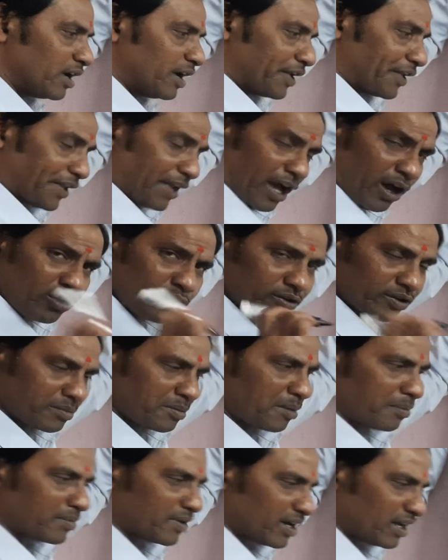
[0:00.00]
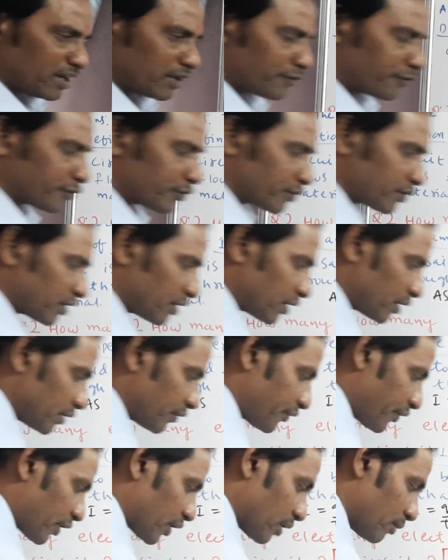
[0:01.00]
Now remember, if you
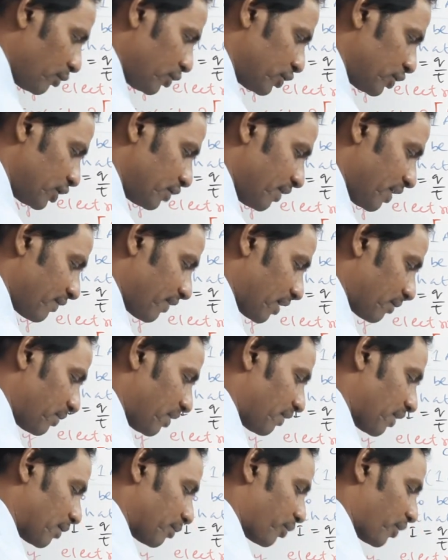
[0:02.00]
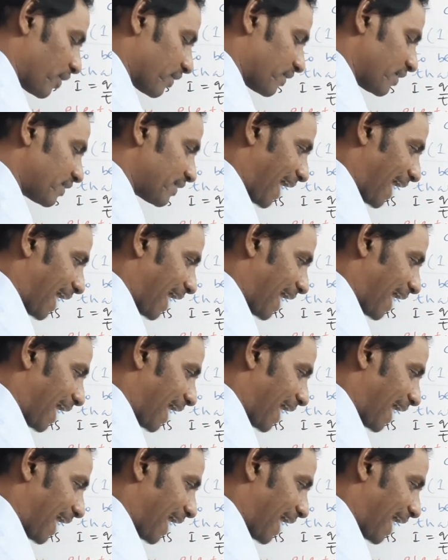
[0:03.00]
are able to divide 1 by 1.6,